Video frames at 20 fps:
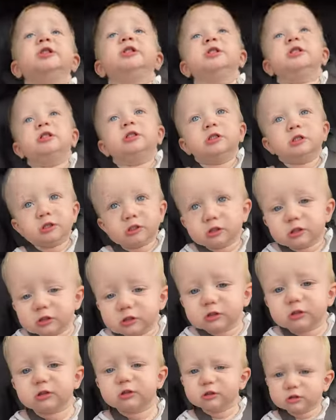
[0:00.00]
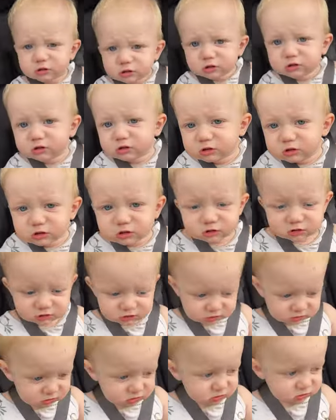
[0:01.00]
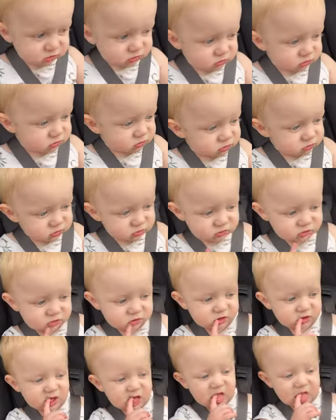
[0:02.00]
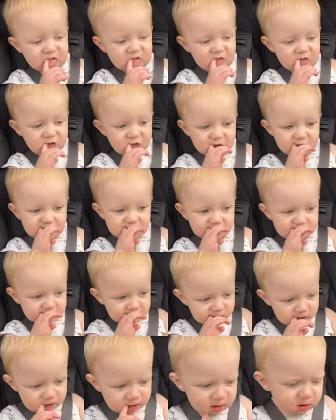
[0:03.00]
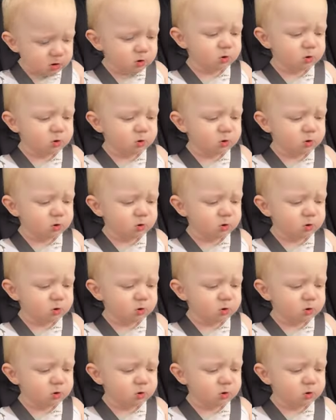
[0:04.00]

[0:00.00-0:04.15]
and, um, yeah, we're nearly home, darling. So well, um, I'll just take this.